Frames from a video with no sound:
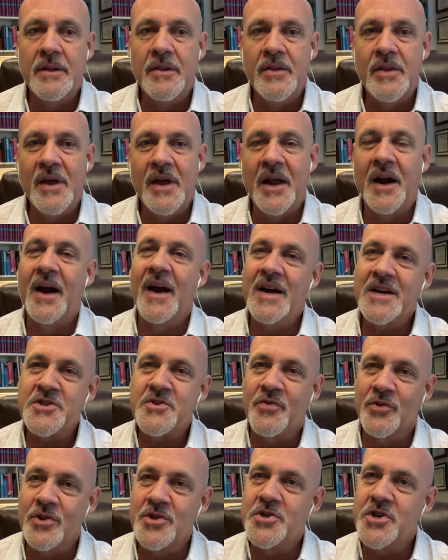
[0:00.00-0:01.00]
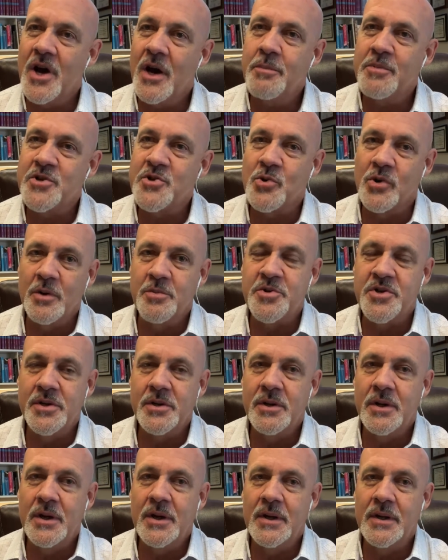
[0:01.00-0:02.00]
I asked for the job description,
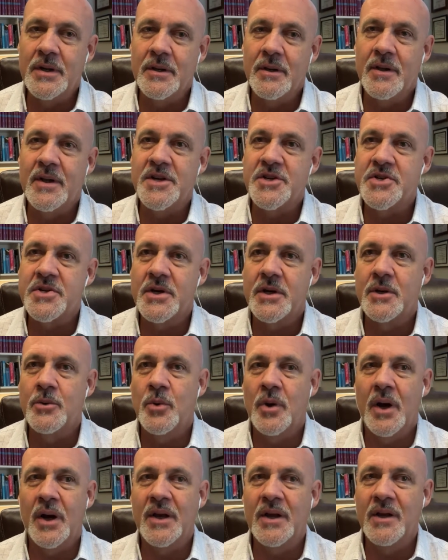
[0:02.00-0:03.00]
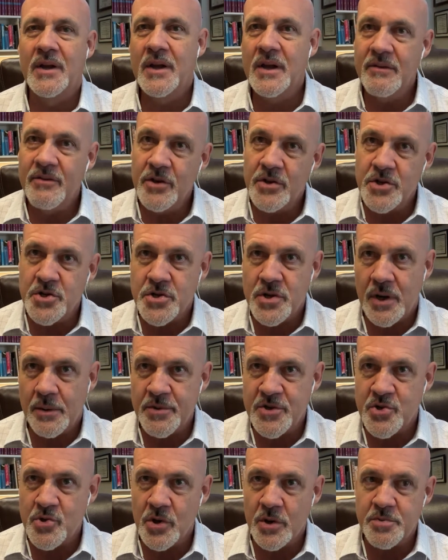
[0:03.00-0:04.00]
and they said, I can give you the job
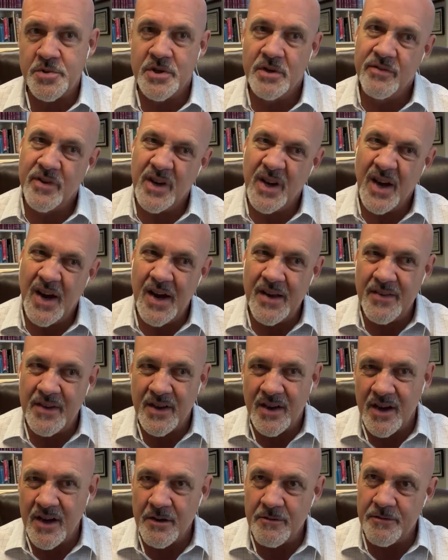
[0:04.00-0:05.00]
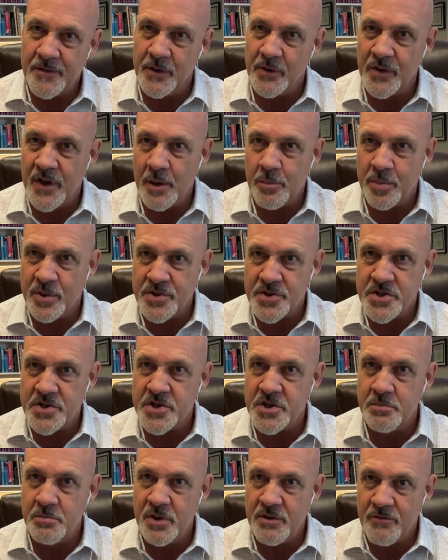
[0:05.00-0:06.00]
description of a guy that kind of filled that position
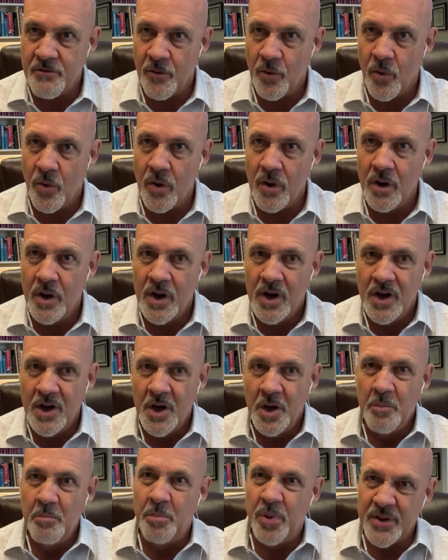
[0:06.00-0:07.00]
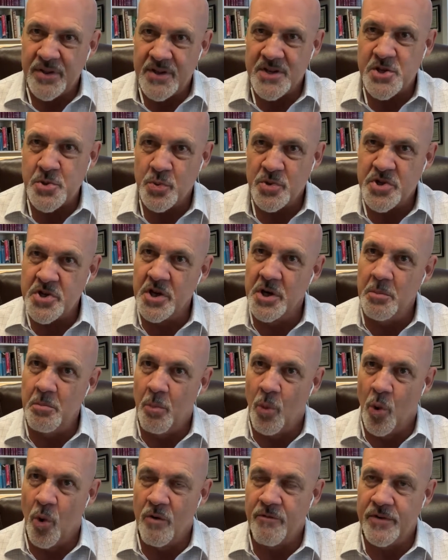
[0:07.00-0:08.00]
before, but this one's going to
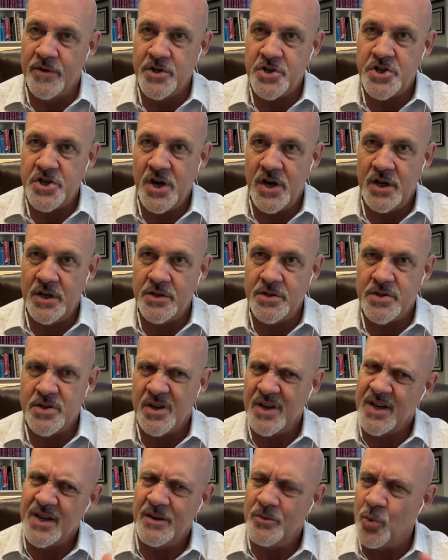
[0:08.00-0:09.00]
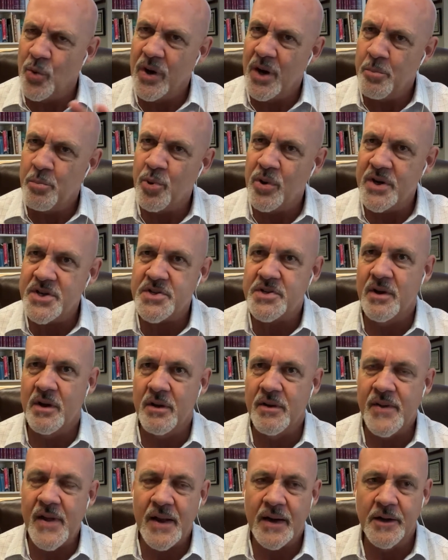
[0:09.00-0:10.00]
morph and change. And when I pressed on
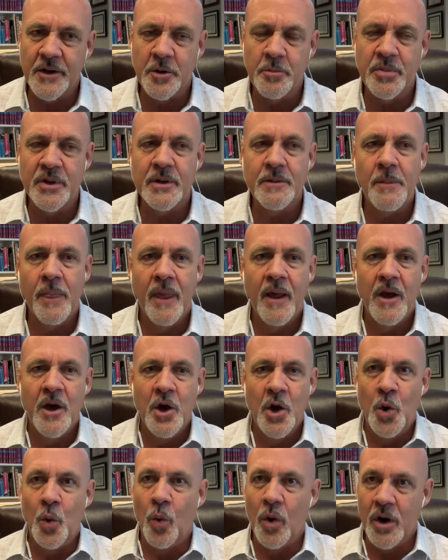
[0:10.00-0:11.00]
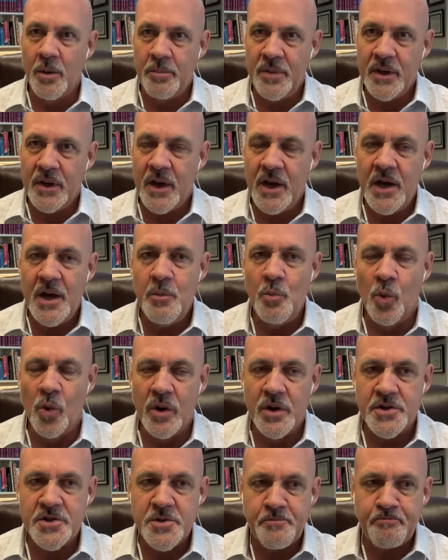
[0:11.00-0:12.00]
that a little bit, what it became
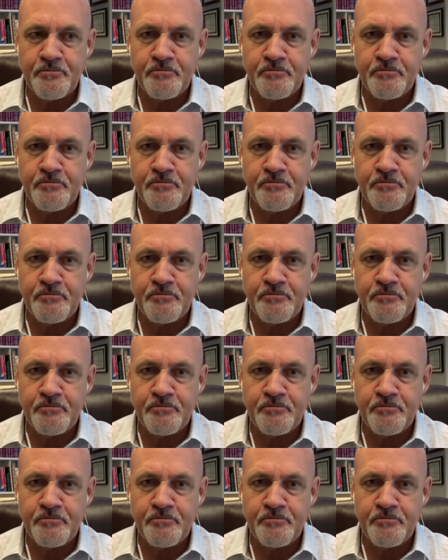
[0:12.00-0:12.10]
was,